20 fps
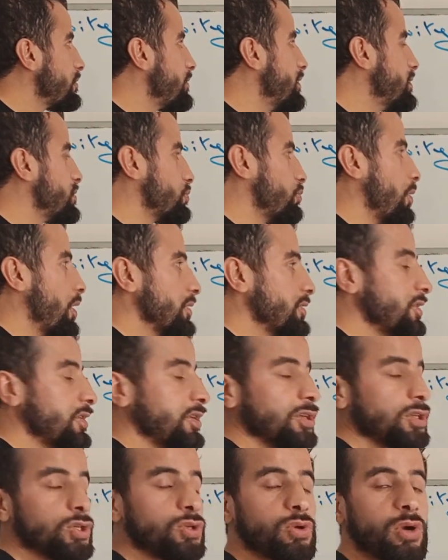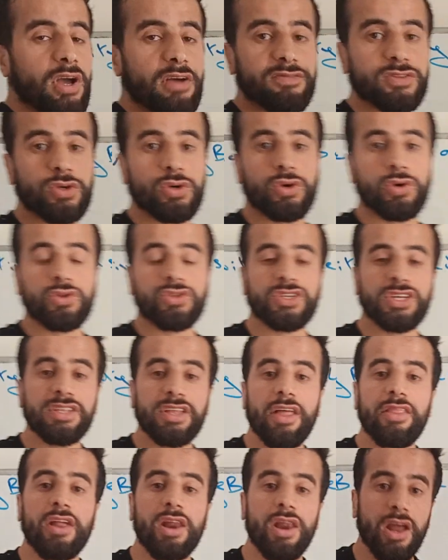this one, you have to
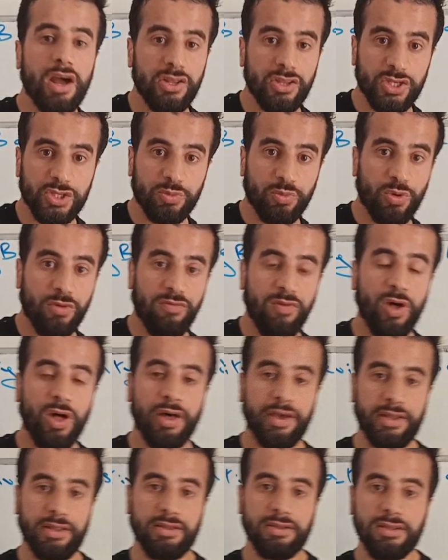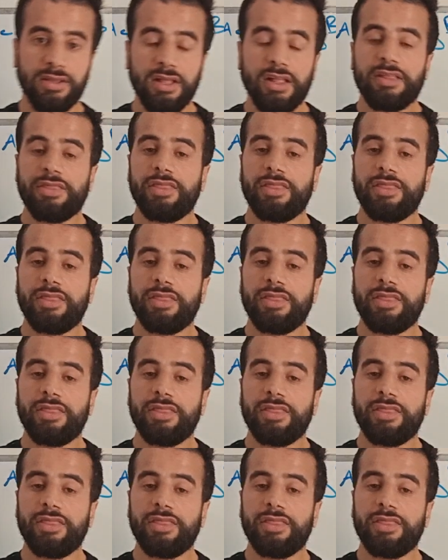consider the learner's profile,